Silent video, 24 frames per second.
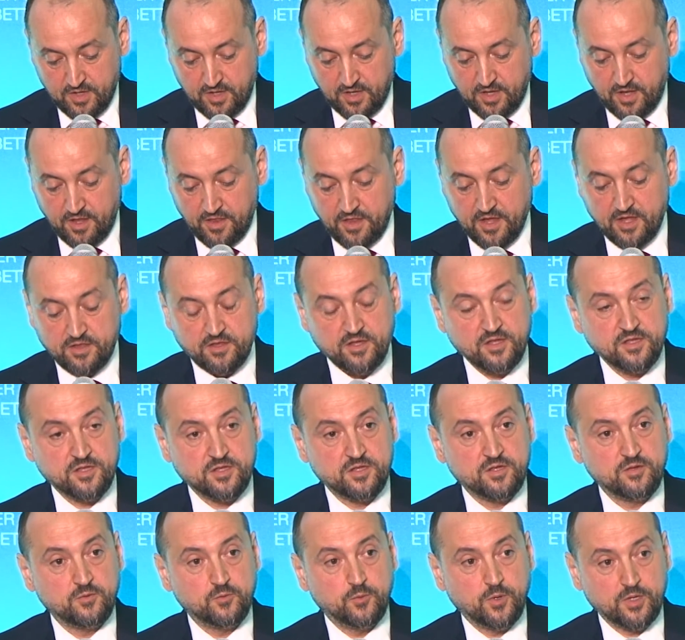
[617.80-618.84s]
And that
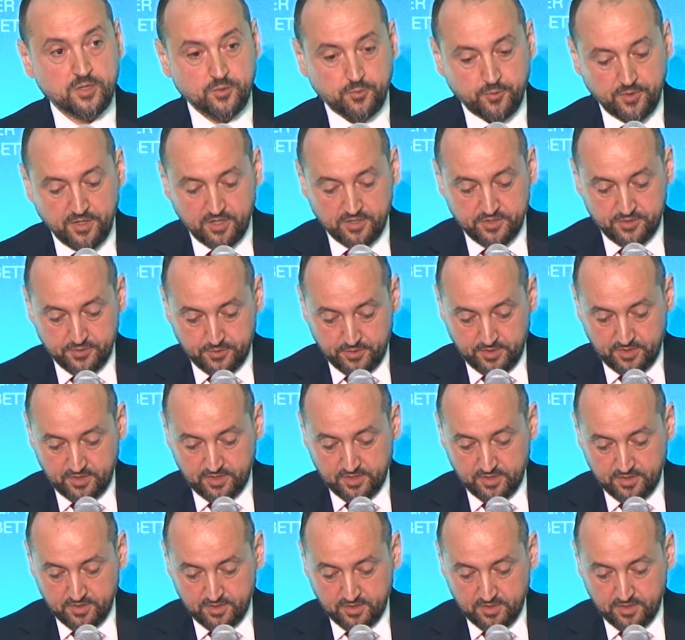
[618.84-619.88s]
is what we are doing.
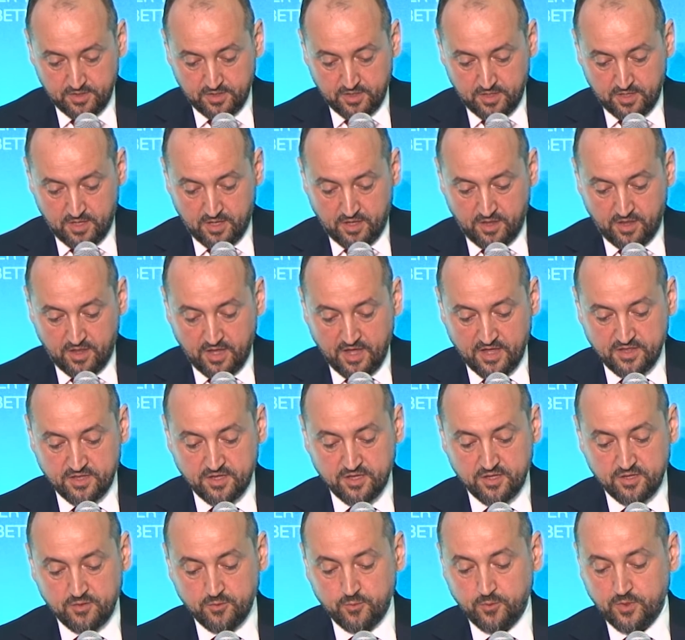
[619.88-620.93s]

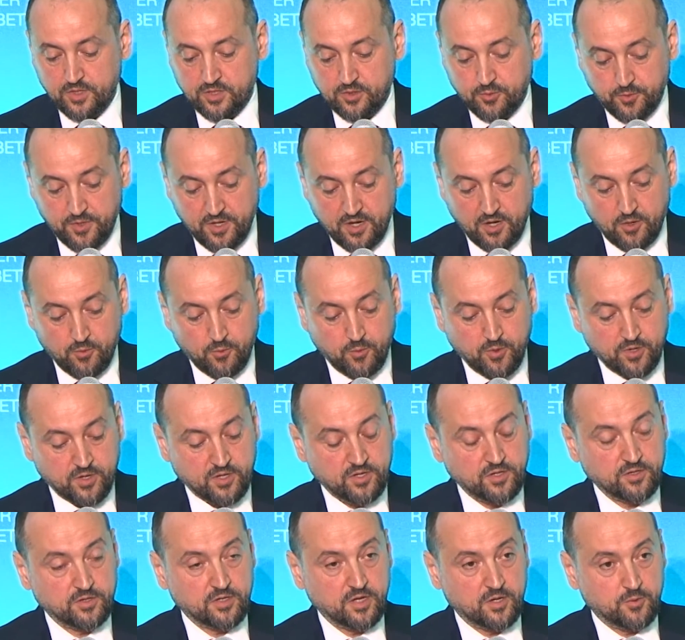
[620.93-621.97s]
That's what we are
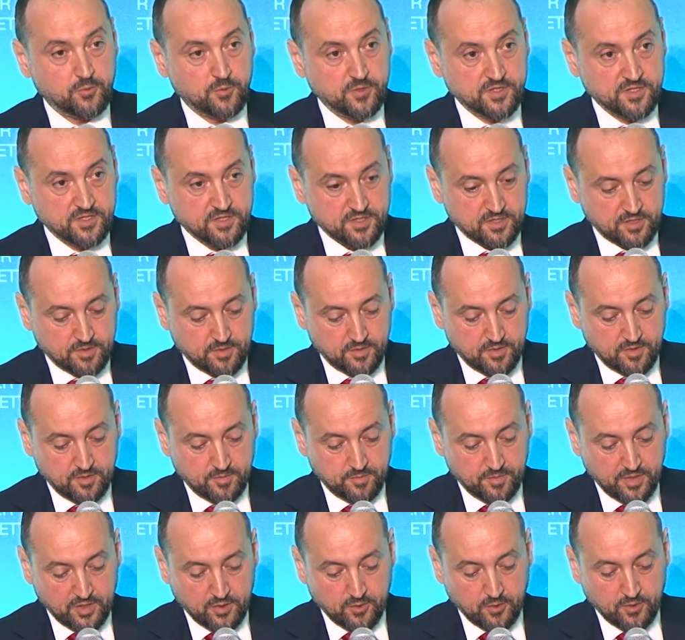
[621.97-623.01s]
working towards,
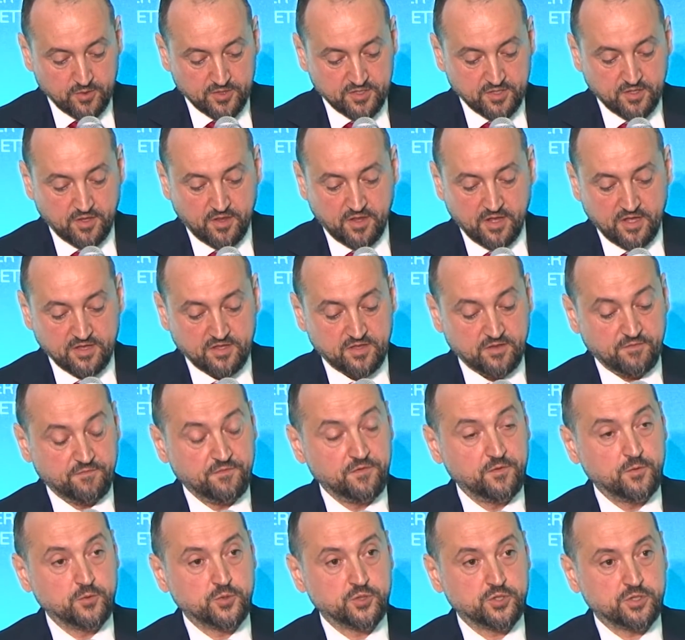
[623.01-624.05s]
because that's the
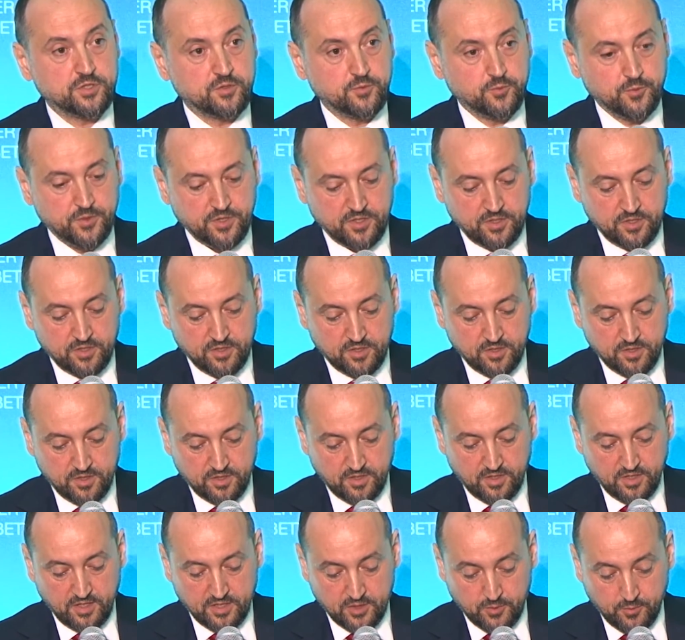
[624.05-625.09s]
future we
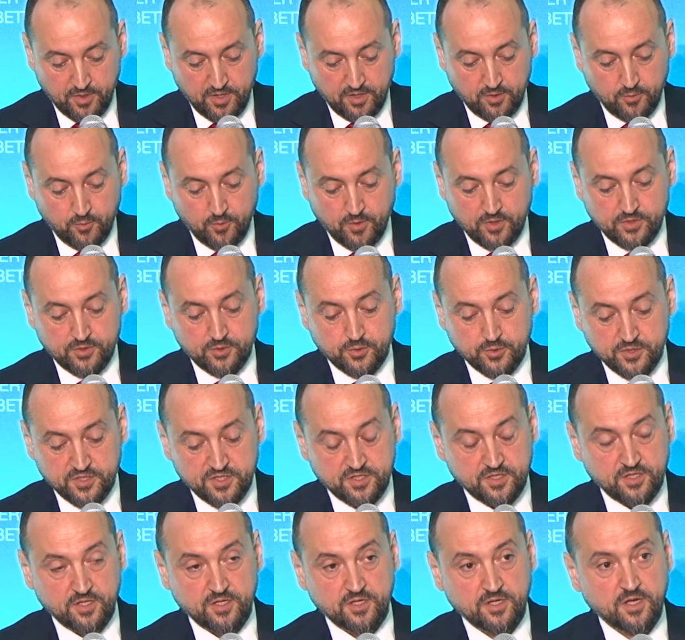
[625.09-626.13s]
as well want to
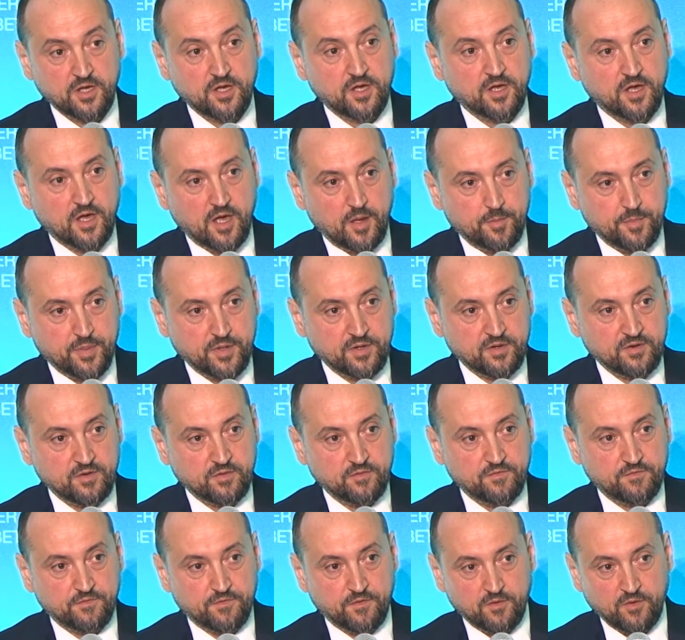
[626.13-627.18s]
see happen
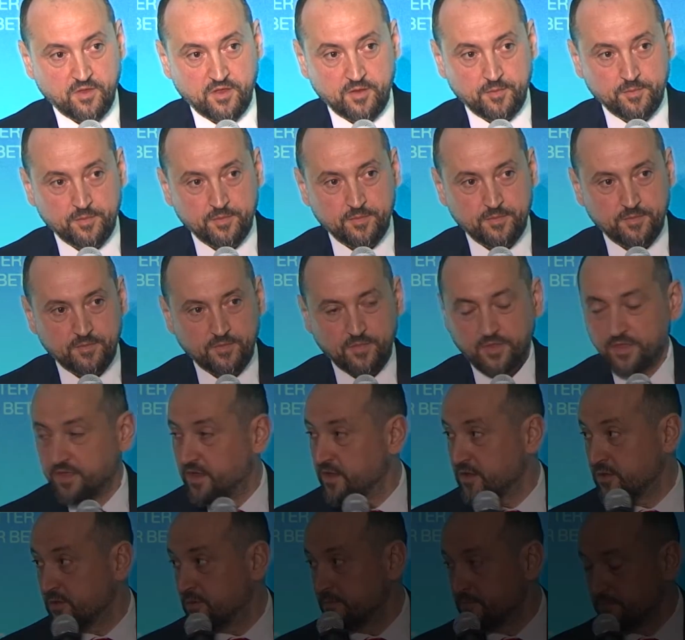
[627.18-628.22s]
for them.
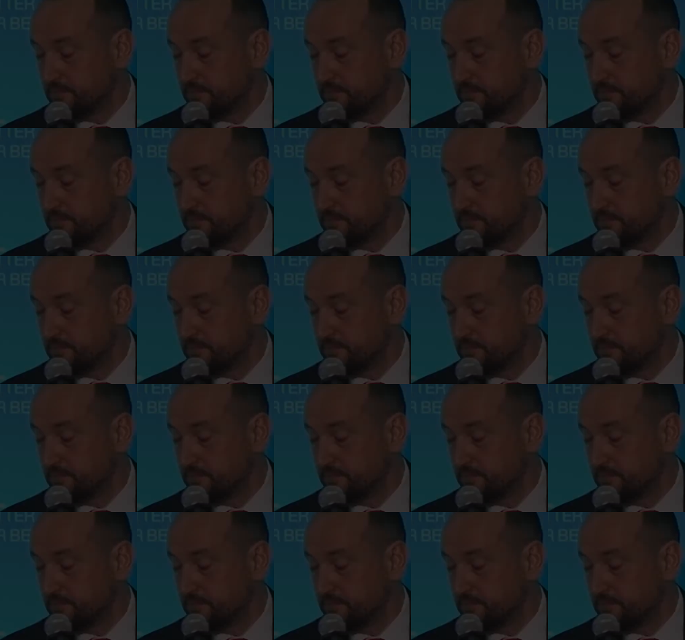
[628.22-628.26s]
Thank you.